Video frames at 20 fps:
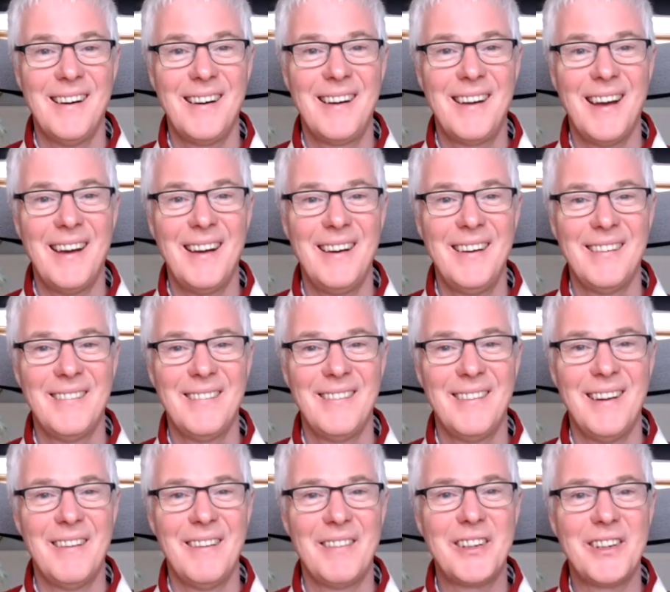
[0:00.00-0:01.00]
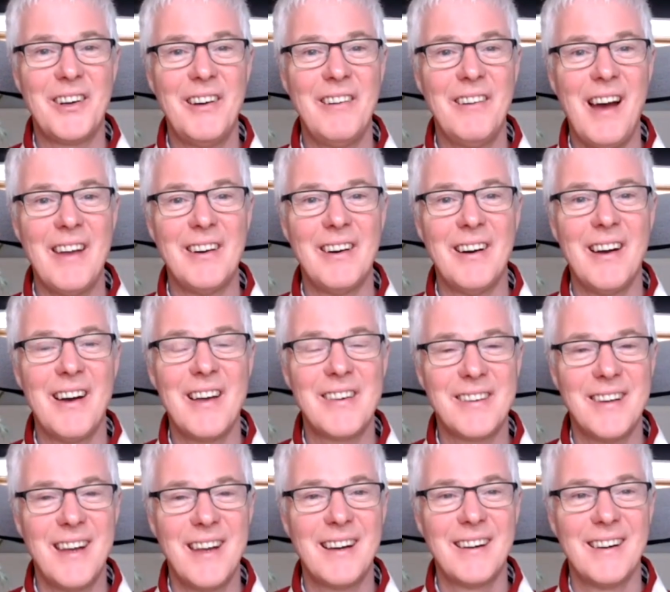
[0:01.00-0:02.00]
okay, we'll have a Triratna
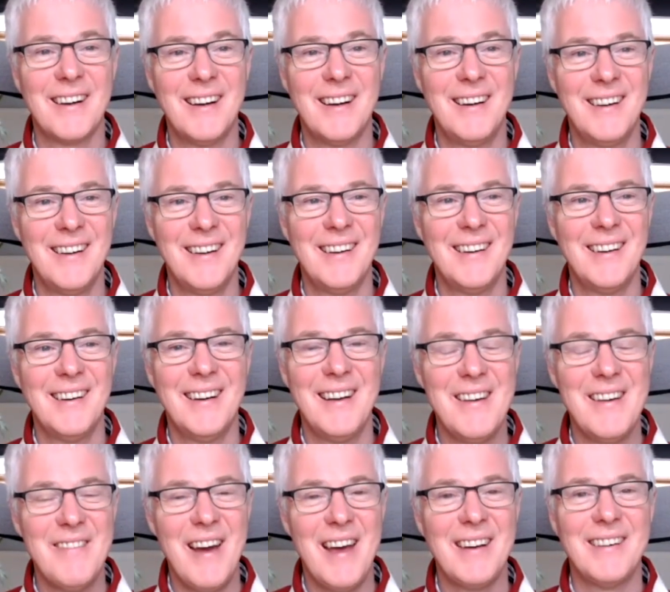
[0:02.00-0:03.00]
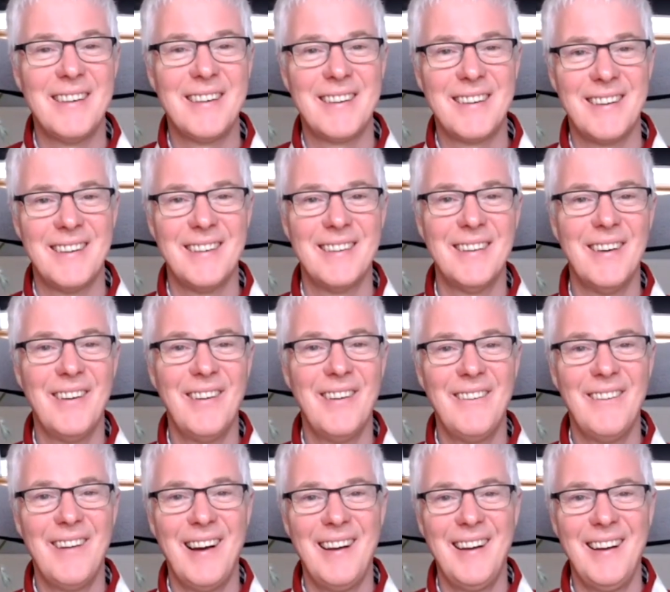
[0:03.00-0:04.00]
Sangha event in
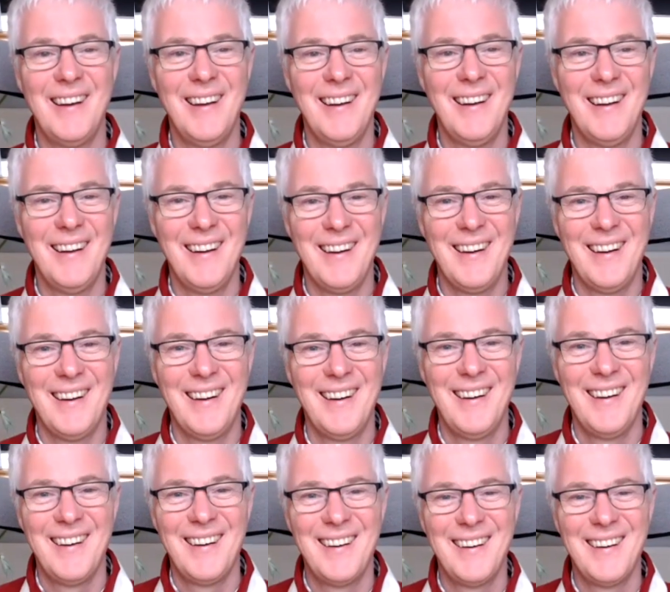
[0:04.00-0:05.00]
Norway. yeah.